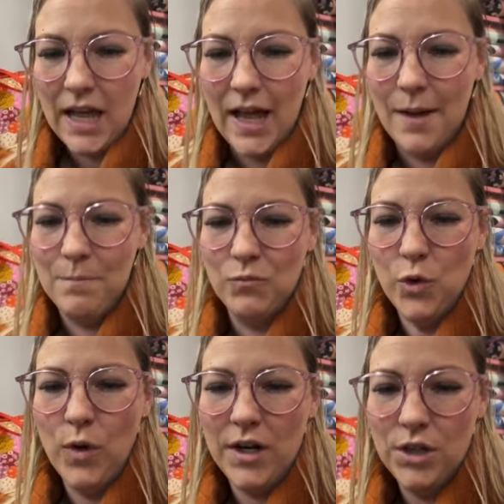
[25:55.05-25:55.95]
Um,
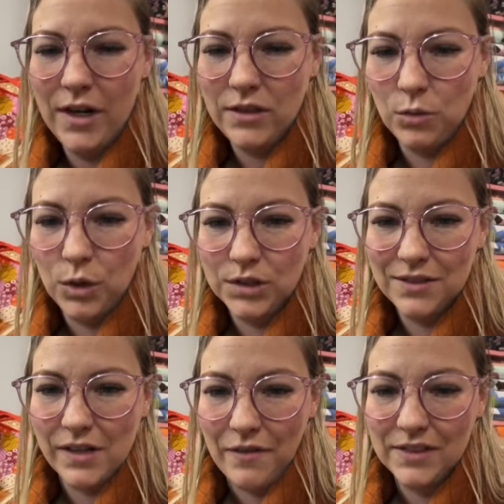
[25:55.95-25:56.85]
where do you get the rolls
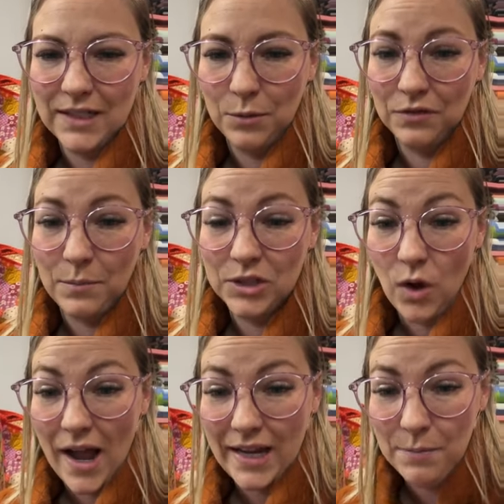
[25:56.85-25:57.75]
of soft and stable from? So
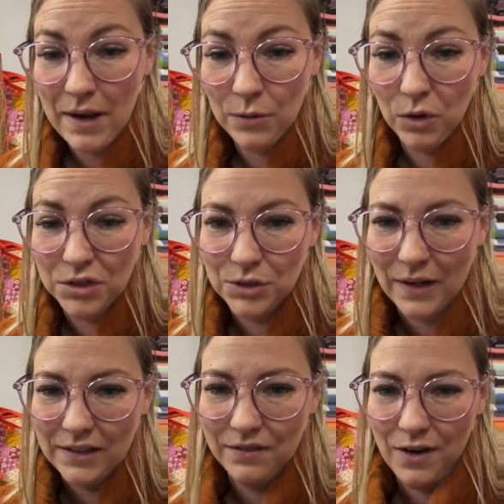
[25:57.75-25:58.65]
I get my rolls
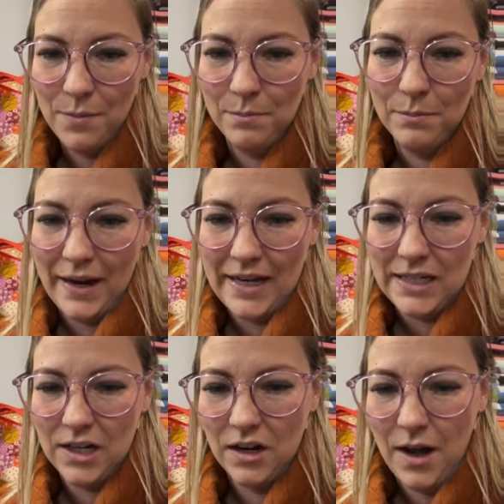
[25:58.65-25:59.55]
directly from
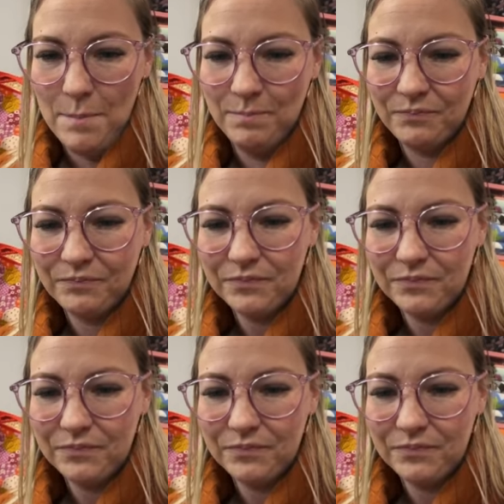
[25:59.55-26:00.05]
ByAnnie.com.